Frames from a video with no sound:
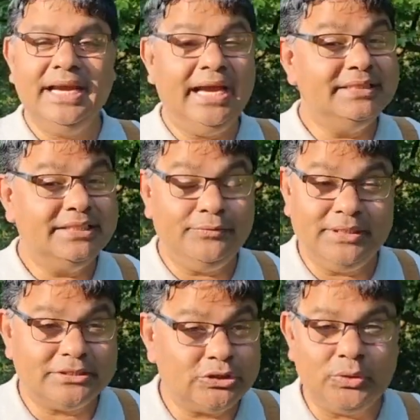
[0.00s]
and they
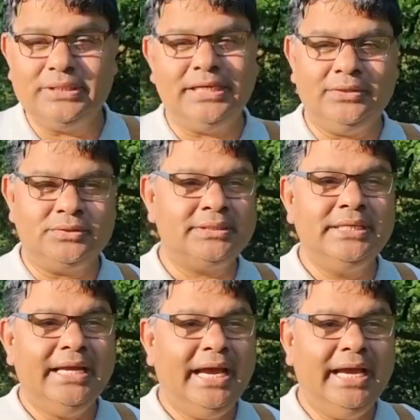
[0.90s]
were sold out,
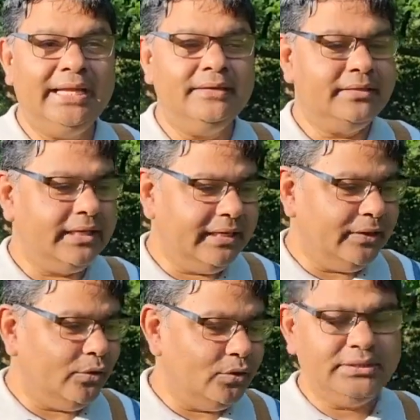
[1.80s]
and
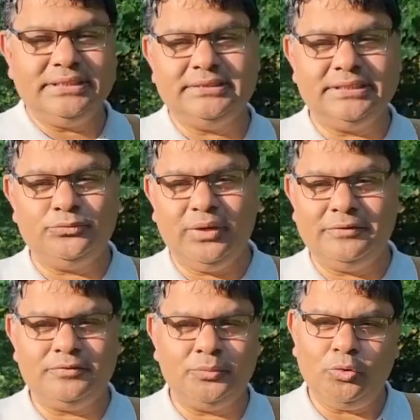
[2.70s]
audiences were
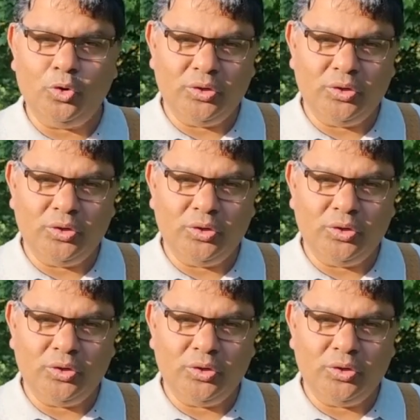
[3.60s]
from